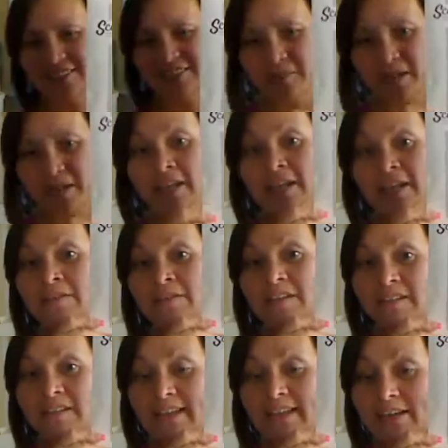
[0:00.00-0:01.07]
This is actually
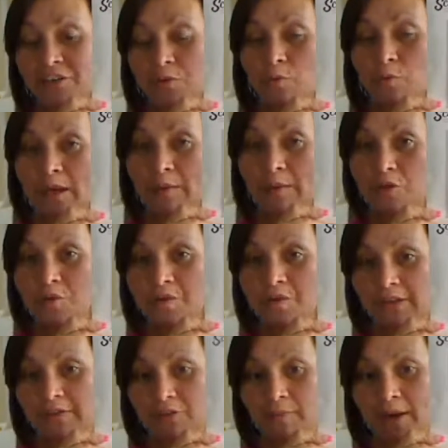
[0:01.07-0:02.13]
what I'm using for my
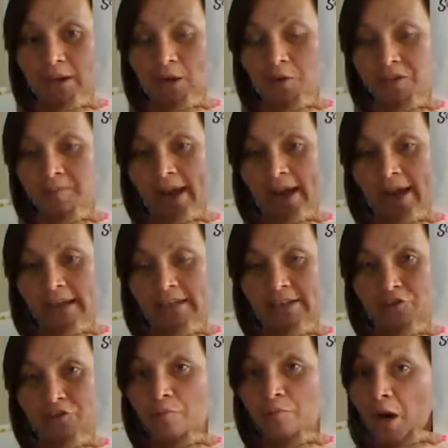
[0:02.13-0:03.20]
host packet. Now, you've
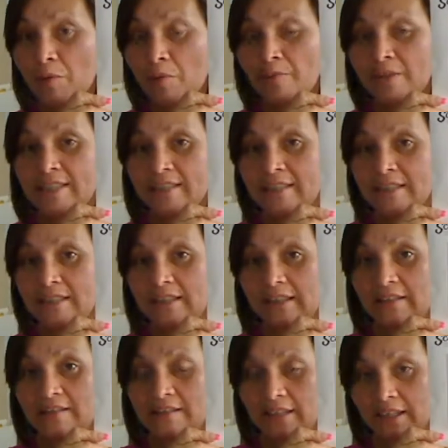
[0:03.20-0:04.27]
probably seen these
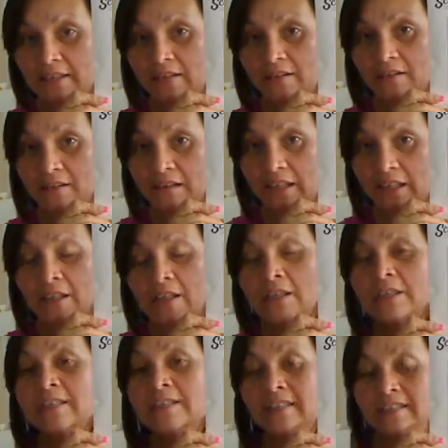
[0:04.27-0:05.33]
in the Scentsy
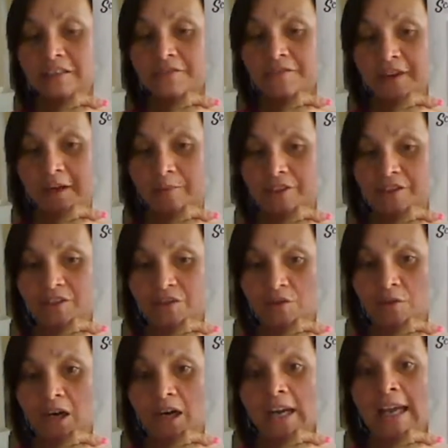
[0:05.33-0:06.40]
Family Store.
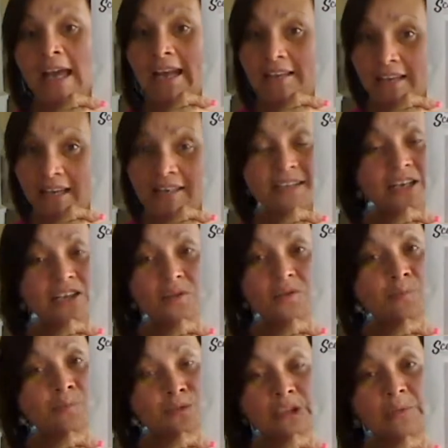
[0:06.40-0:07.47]
And yes, I use pretty
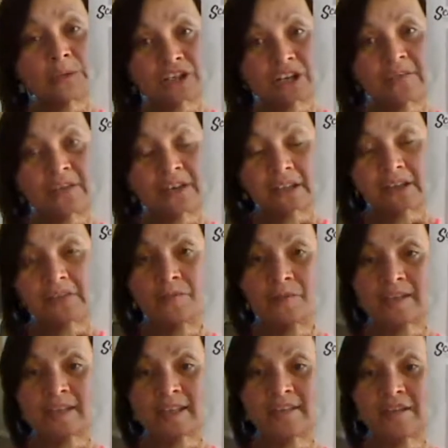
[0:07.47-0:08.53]
much everything from the Scentsy
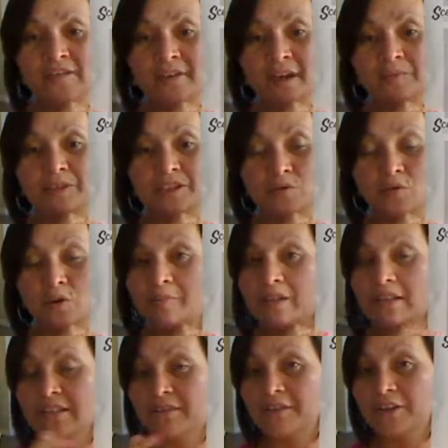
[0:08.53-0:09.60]
Family Store because I figure
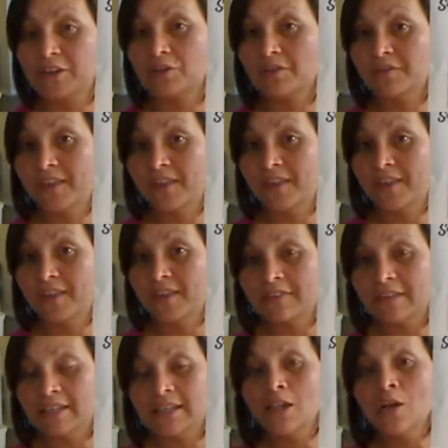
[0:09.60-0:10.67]
if they have it,
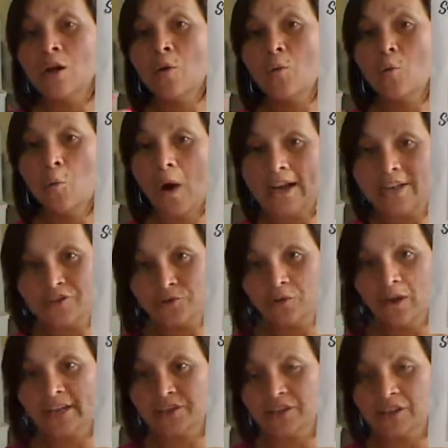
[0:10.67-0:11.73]
why try
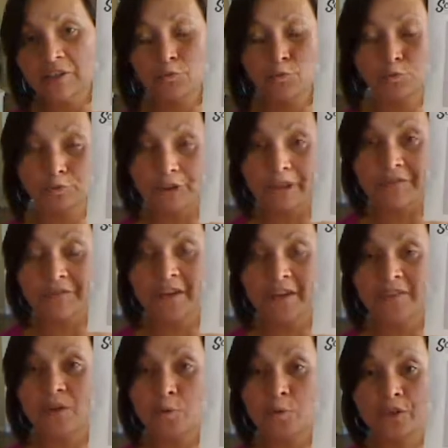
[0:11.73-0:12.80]
to reinvent the
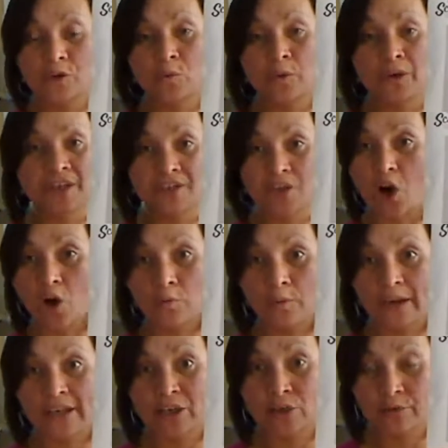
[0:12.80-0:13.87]
wheel when it's already
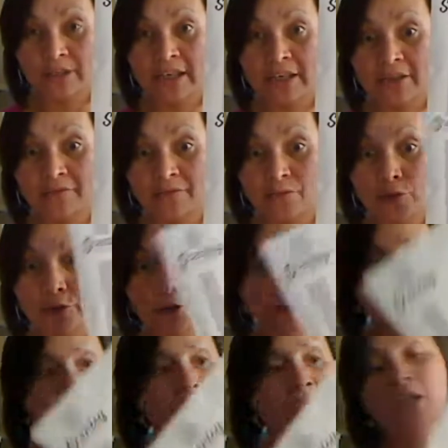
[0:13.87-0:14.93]
created for you?
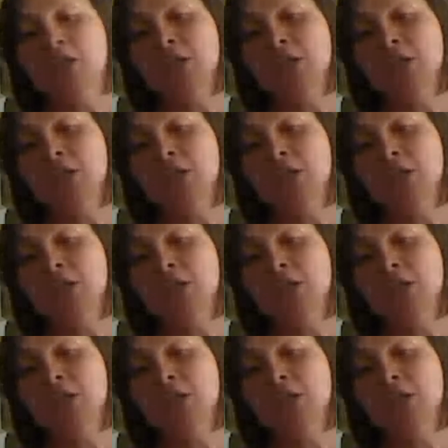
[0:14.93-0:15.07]
So as you